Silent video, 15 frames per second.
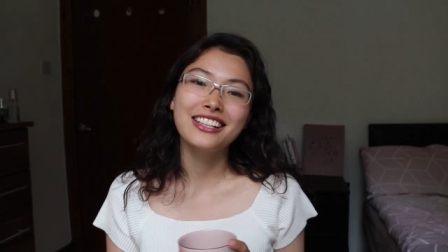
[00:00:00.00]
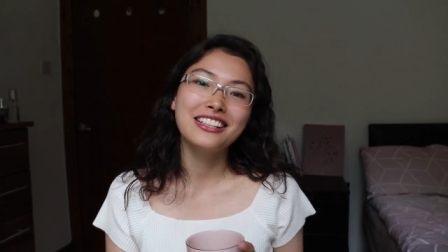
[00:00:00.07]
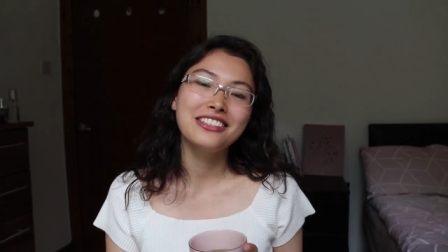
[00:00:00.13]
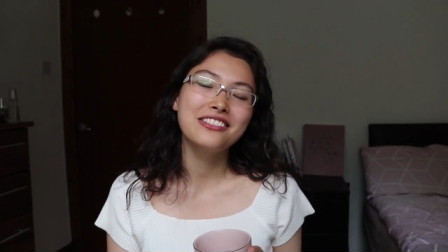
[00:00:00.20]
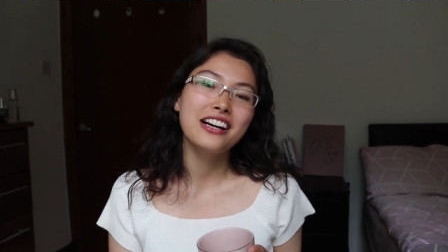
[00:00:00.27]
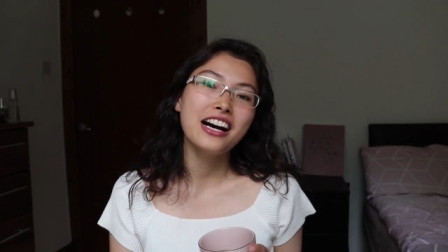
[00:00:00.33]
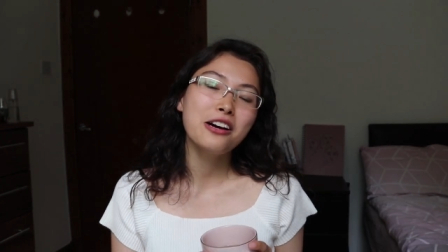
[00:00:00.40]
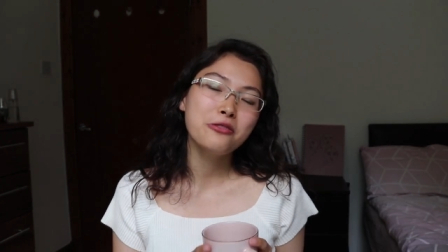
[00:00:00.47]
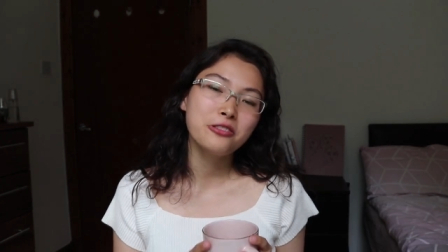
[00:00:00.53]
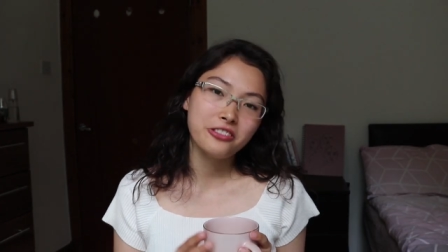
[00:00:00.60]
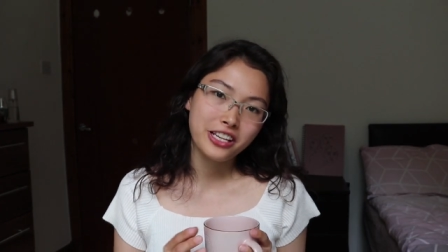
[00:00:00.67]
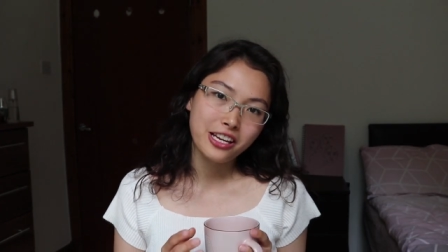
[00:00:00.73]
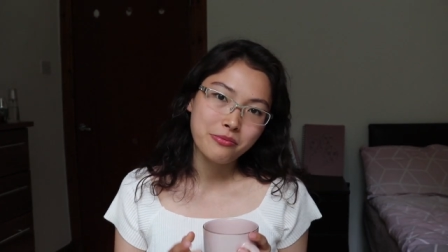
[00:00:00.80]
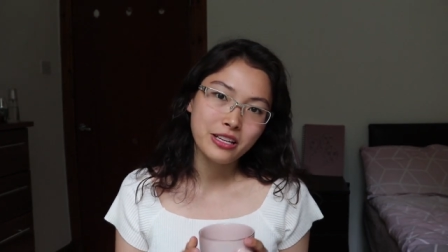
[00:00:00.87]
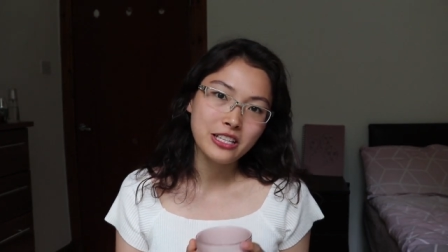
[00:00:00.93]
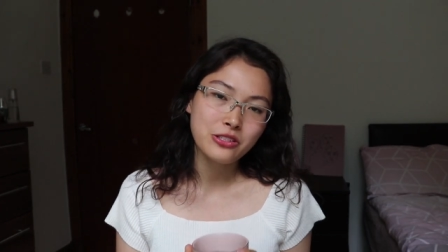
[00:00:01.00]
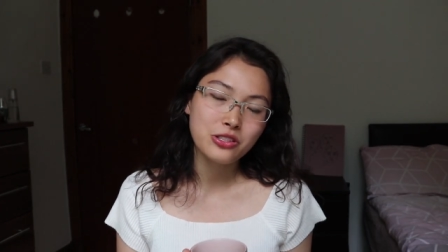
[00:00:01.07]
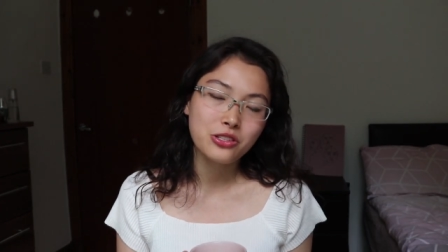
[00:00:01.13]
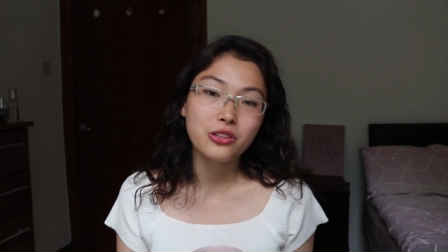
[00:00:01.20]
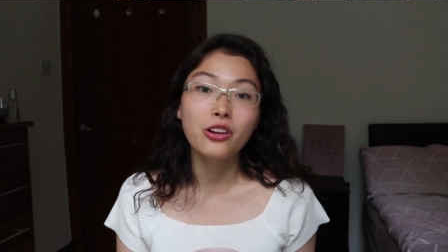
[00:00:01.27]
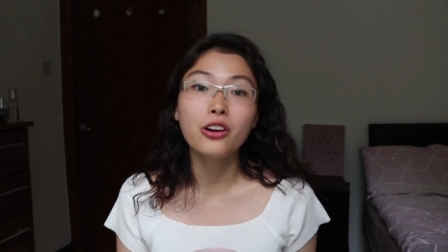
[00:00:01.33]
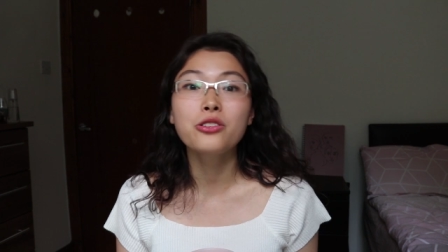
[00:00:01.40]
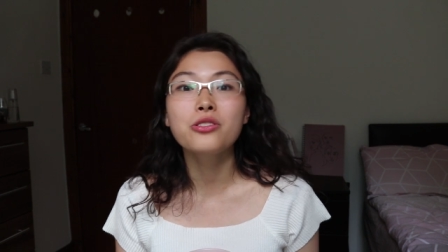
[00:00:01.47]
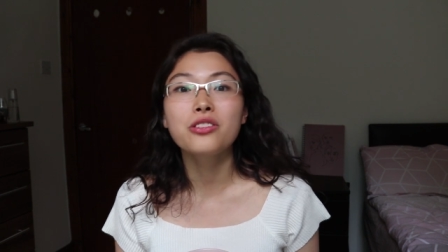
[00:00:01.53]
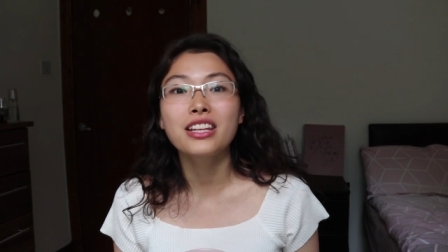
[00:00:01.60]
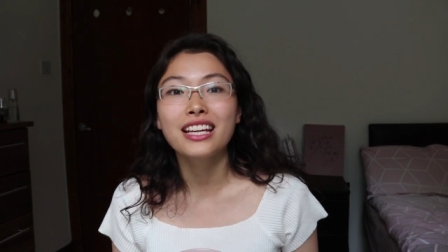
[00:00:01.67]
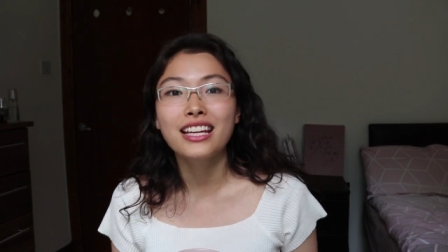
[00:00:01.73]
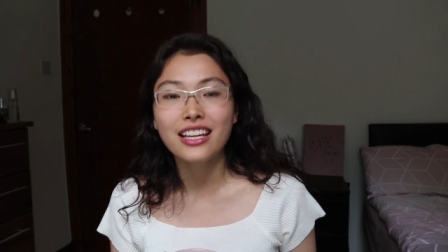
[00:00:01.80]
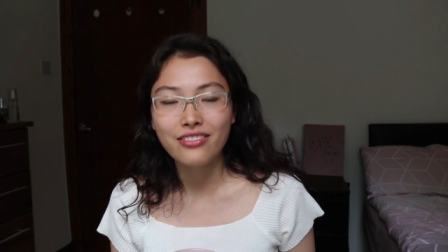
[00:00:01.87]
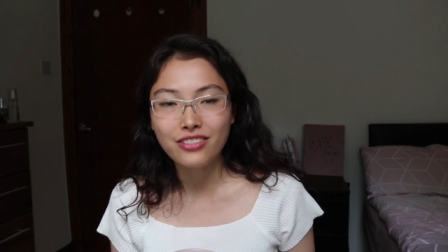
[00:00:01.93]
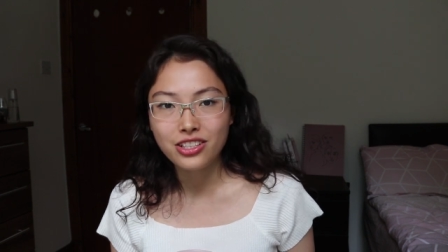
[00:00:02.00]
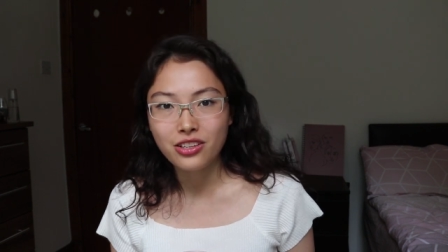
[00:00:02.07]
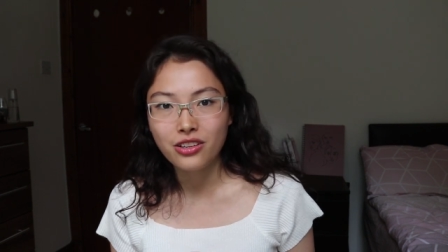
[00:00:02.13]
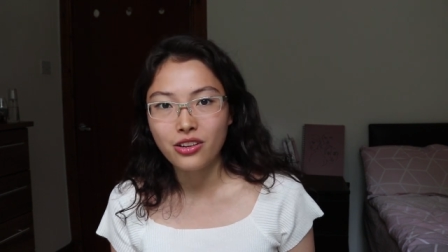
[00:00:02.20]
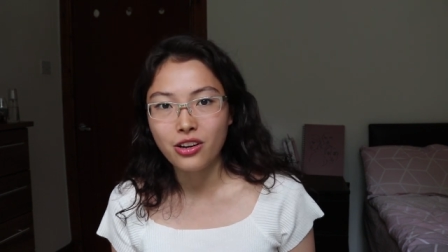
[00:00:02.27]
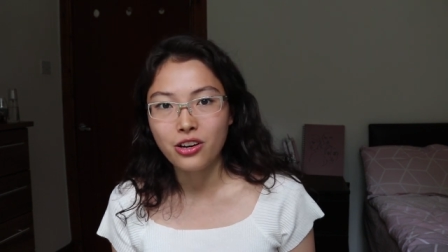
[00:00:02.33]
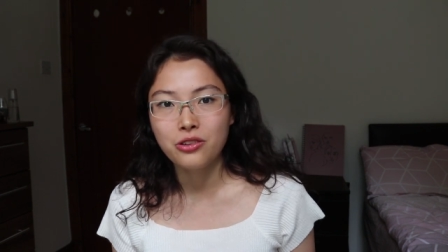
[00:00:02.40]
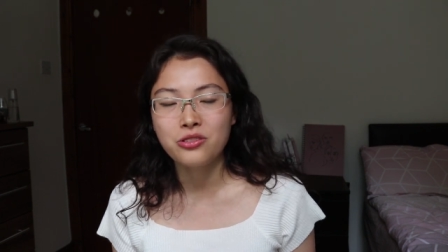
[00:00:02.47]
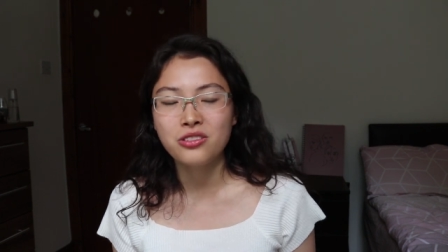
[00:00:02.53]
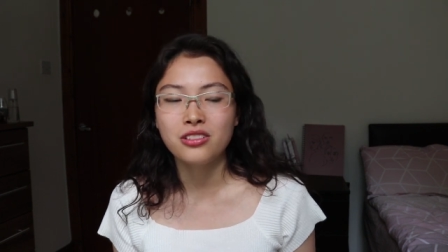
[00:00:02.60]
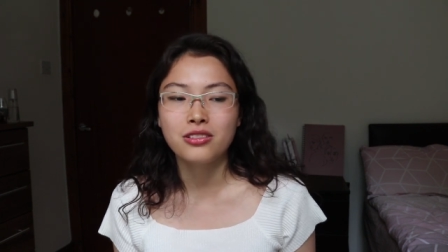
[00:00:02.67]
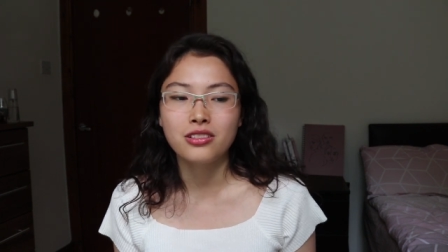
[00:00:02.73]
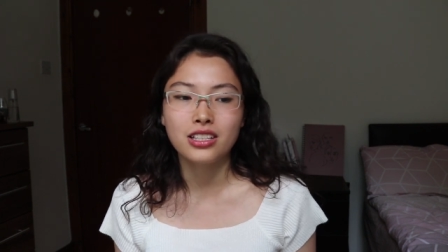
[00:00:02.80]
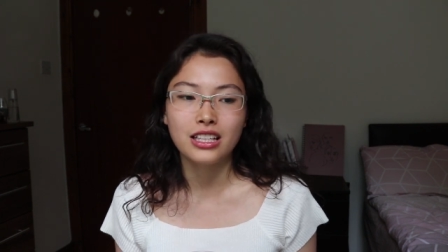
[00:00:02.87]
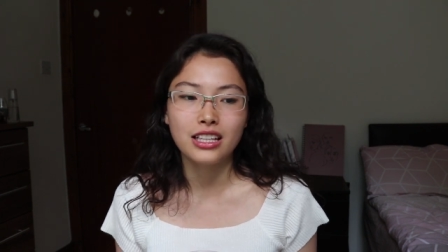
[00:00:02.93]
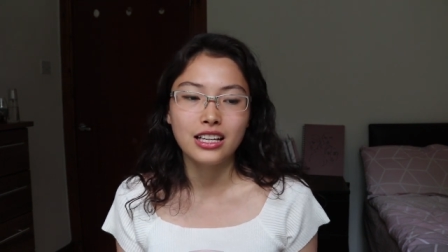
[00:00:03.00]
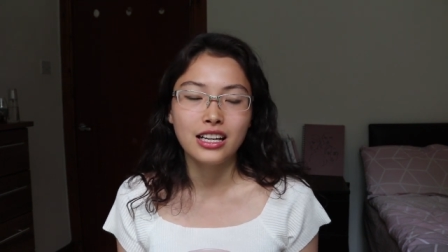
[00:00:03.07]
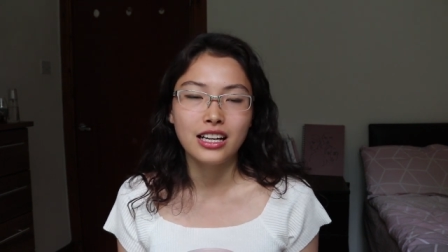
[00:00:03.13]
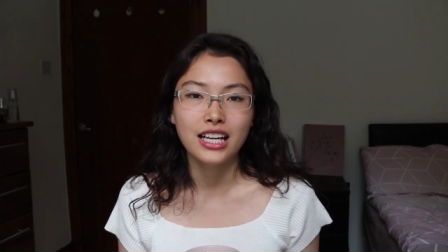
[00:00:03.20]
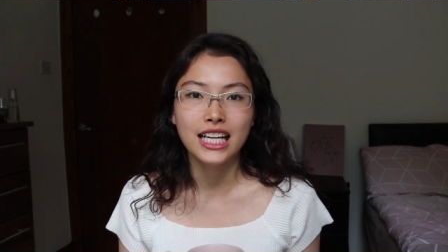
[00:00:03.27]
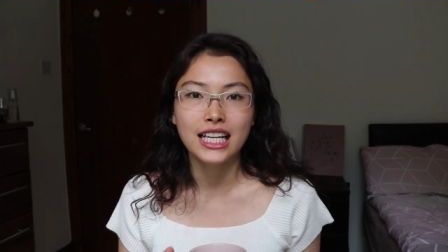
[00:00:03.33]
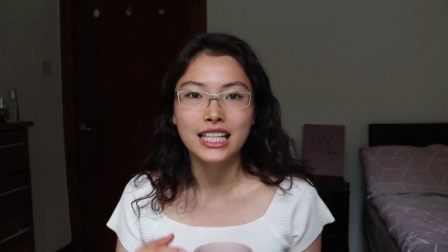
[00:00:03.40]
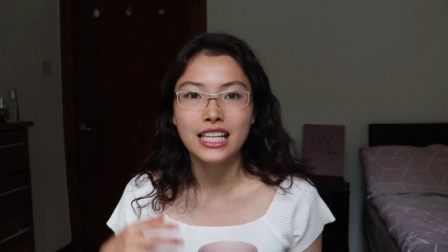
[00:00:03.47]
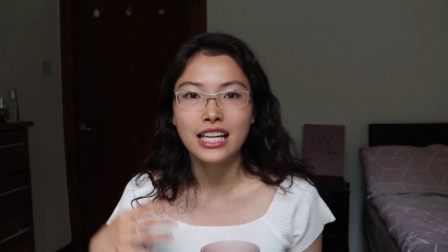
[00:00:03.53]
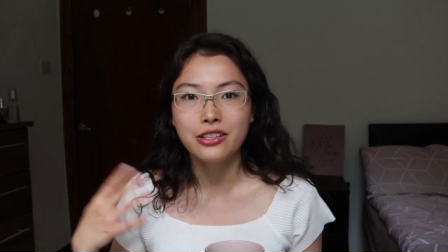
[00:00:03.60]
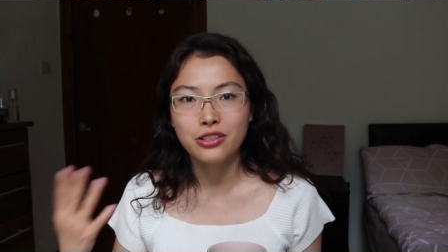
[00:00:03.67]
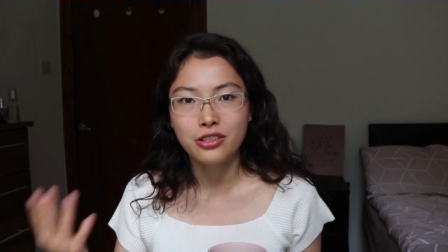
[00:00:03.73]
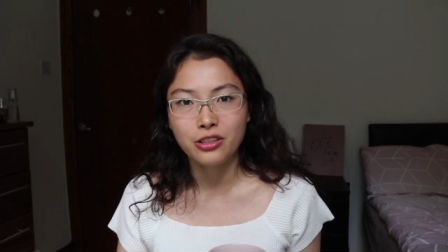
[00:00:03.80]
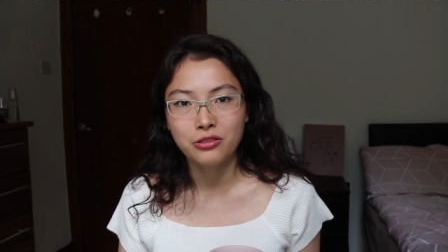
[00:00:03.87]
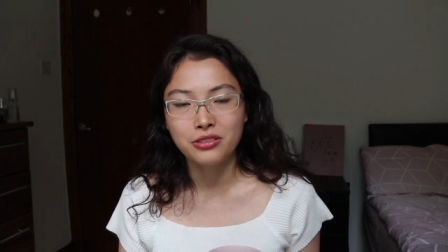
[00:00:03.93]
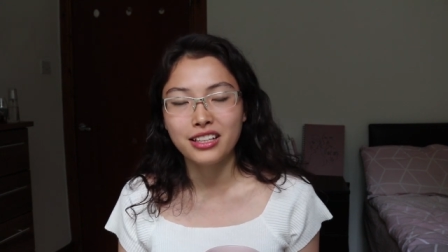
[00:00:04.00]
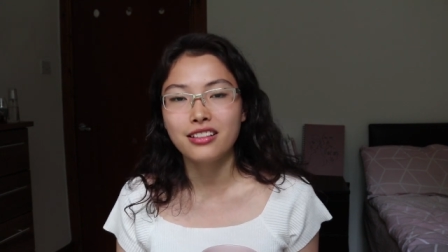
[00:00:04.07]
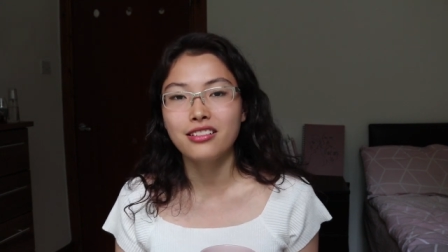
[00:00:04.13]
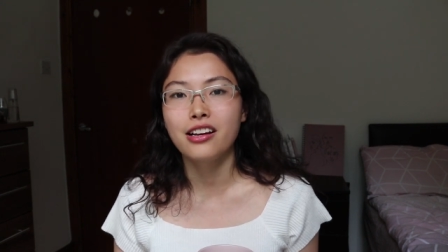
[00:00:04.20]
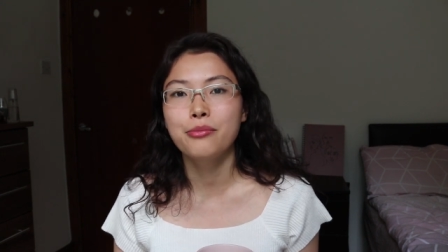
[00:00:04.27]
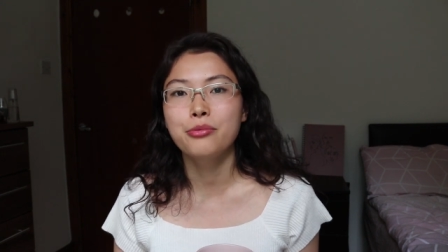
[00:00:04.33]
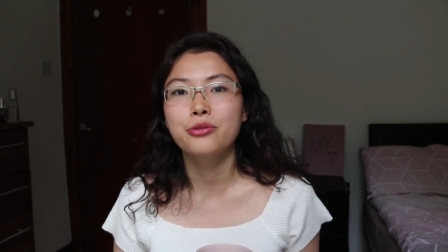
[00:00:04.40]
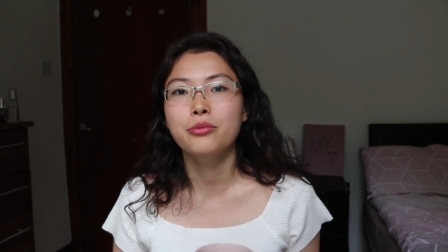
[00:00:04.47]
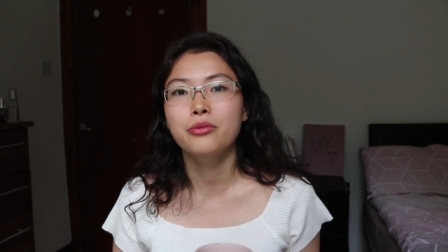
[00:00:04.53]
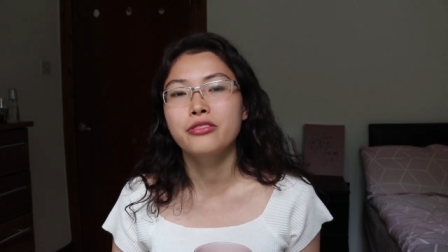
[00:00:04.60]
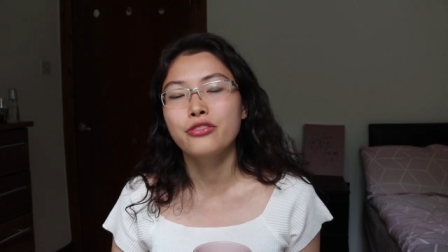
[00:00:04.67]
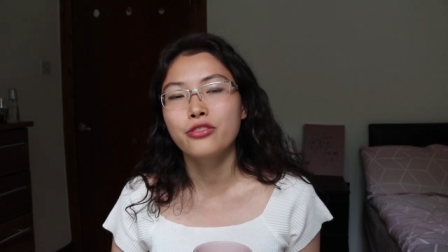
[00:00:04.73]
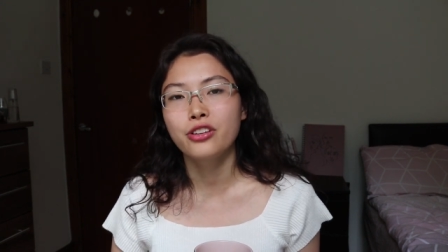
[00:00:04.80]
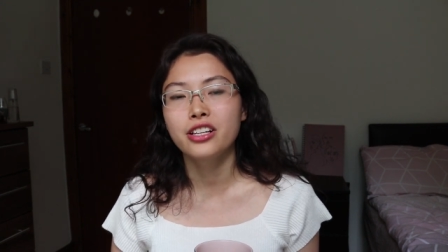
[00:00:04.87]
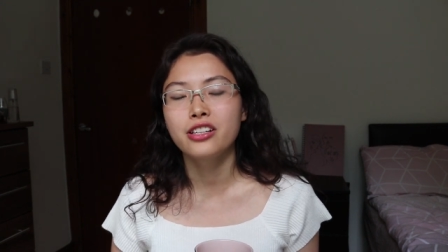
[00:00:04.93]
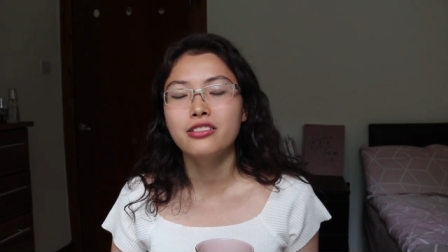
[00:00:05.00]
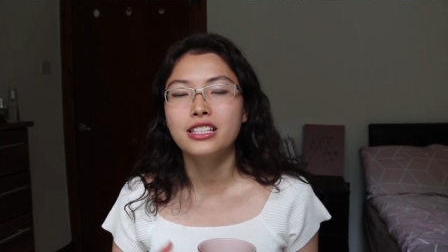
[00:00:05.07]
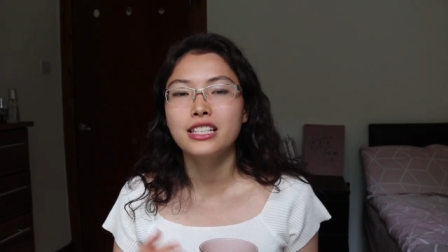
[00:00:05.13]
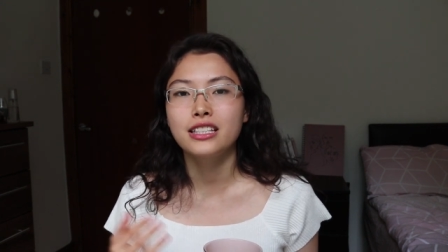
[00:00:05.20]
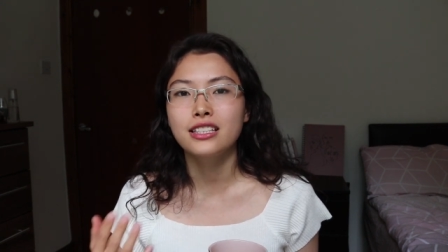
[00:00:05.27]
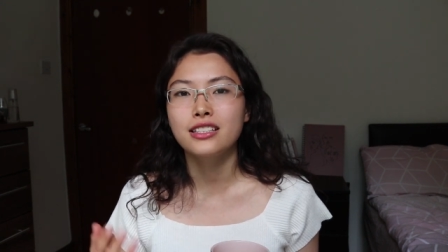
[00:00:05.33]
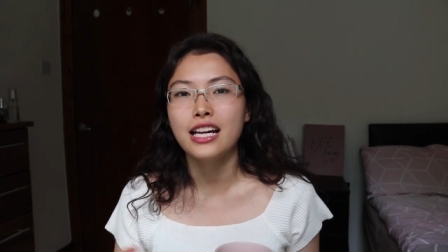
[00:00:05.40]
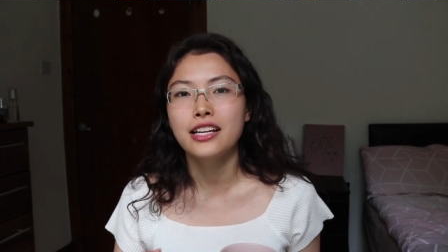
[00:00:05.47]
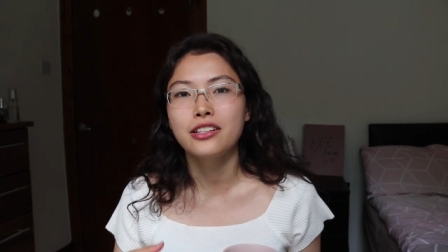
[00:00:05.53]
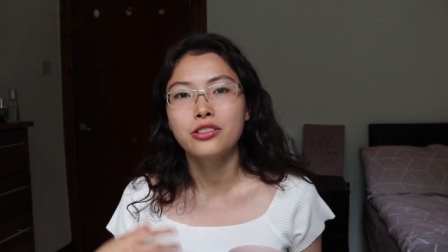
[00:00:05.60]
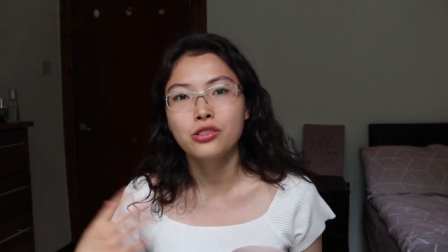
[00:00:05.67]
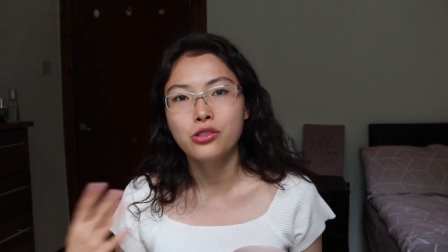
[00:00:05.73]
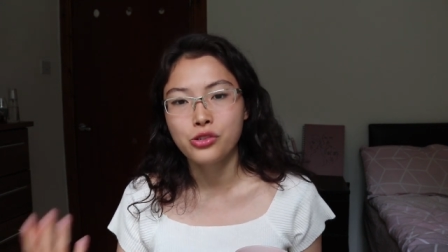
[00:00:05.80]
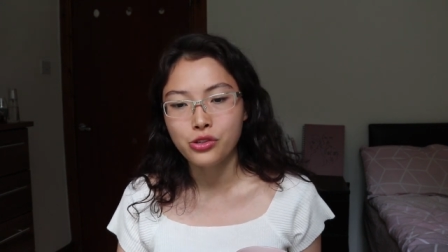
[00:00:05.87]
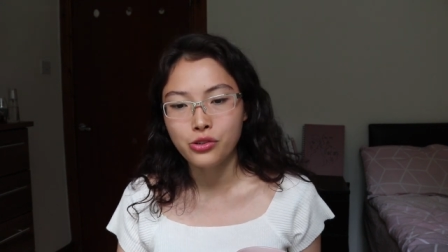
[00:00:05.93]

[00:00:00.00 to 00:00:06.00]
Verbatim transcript: so I would recommend you to go to the Give It A Go's, uh, get to know the clubs before deciding to